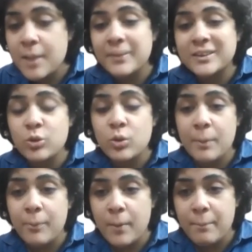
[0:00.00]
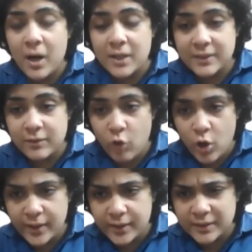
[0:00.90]
they bestowed upon bards and
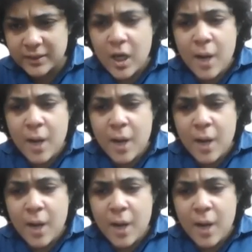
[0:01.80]
warriors,